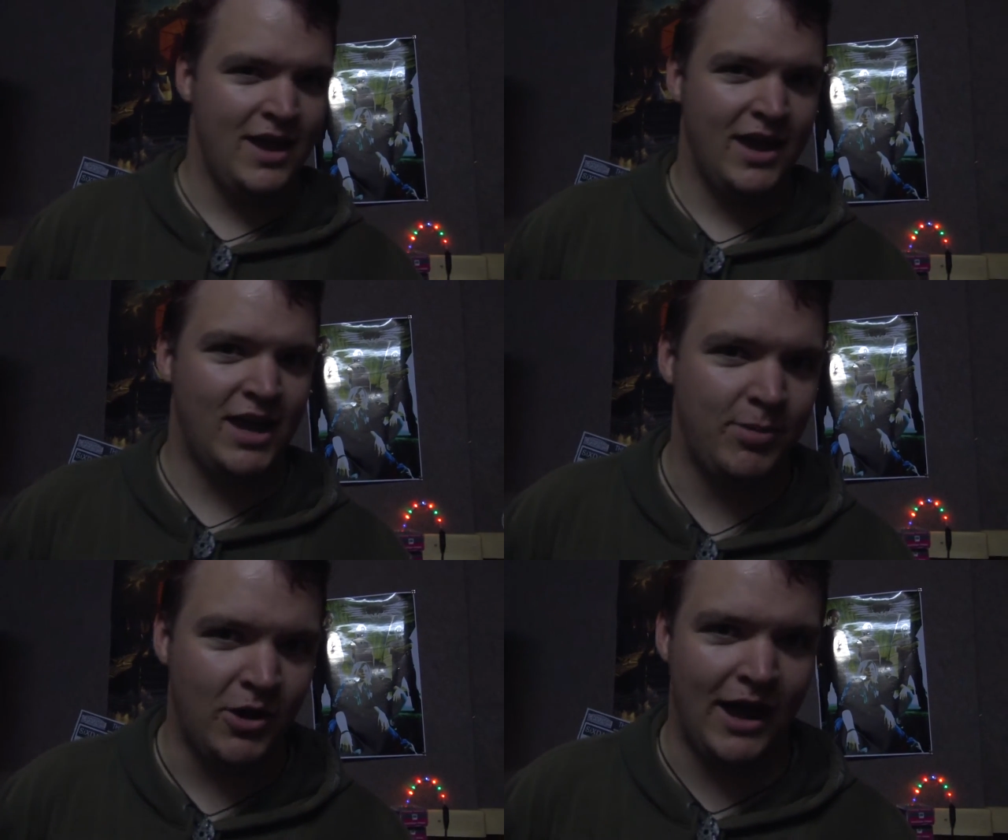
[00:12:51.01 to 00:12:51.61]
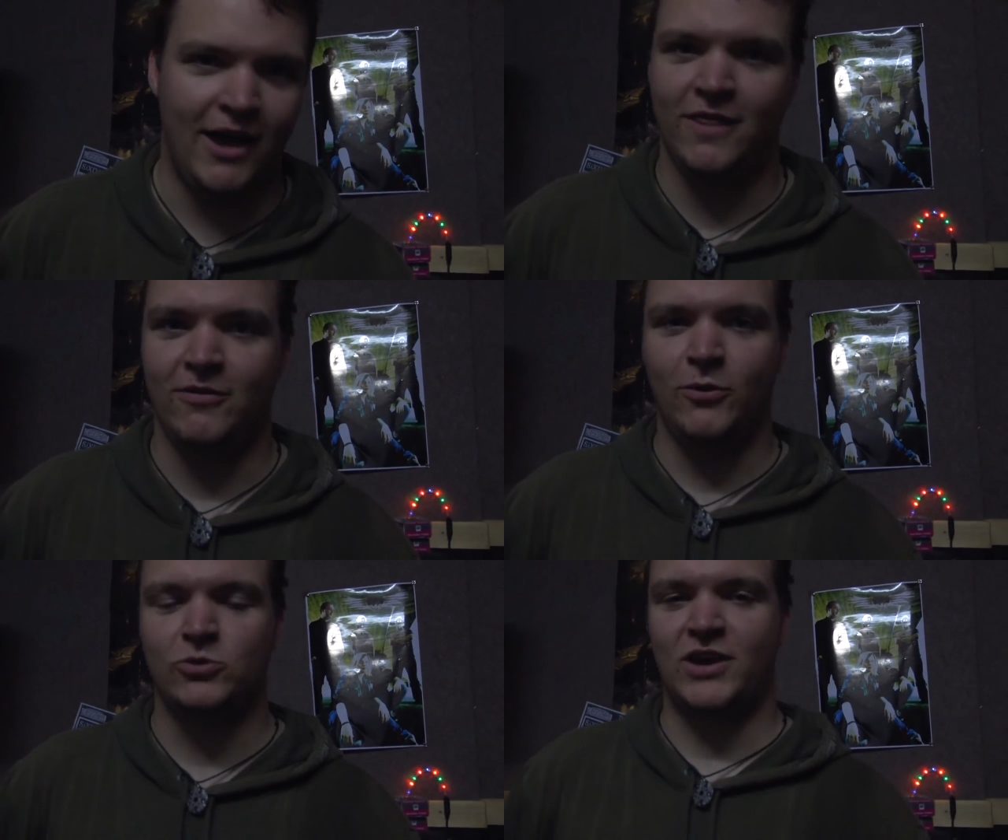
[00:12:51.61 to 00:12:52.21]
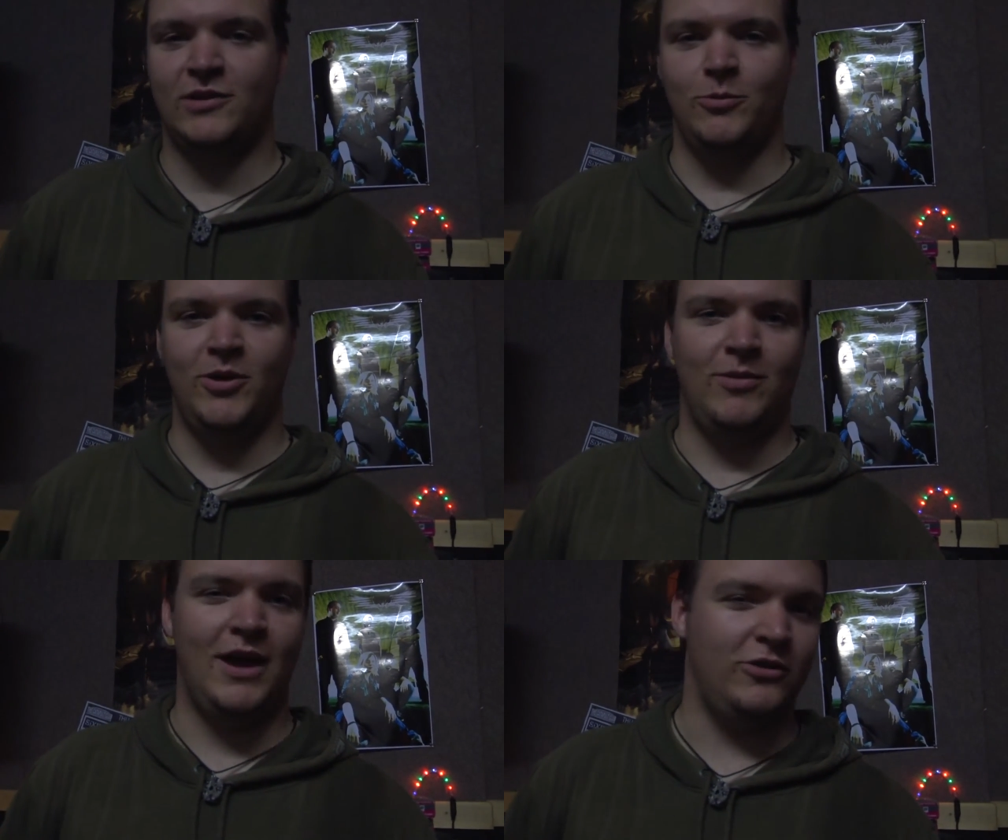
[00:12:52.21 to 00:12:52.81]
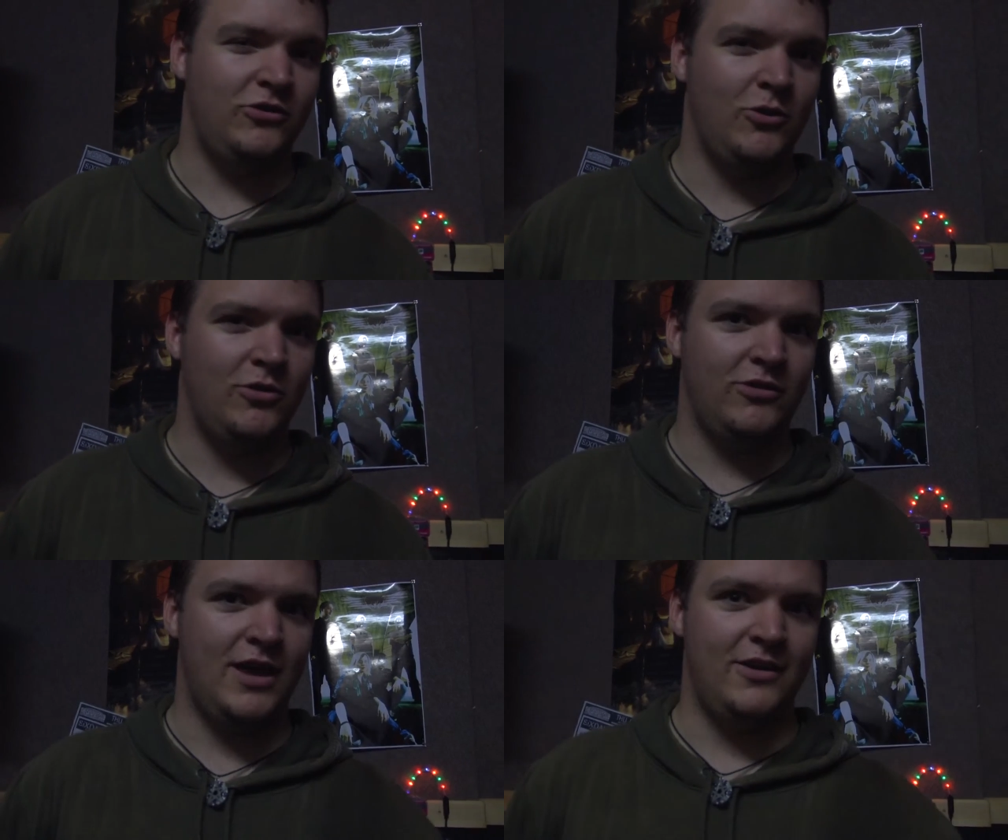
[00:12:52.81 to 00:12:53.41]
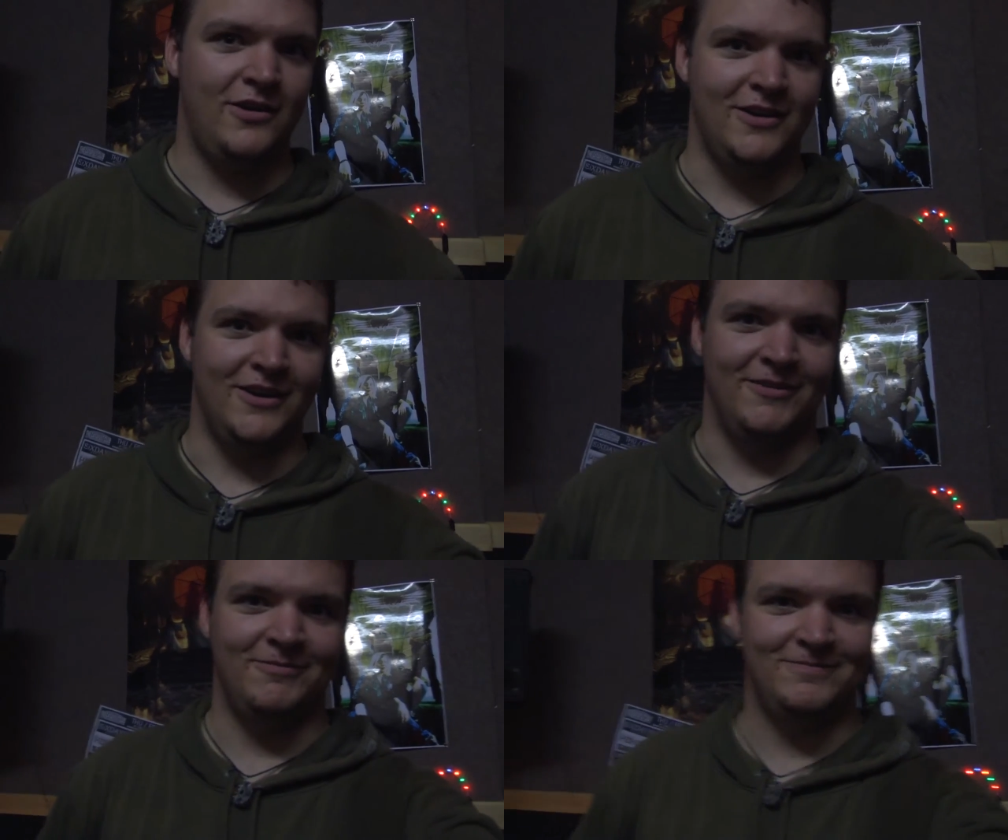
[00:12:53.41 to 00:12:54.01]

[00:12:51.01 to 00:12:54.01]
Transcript: Keep an eye out, and the full tracks will be up there as soon as they're done.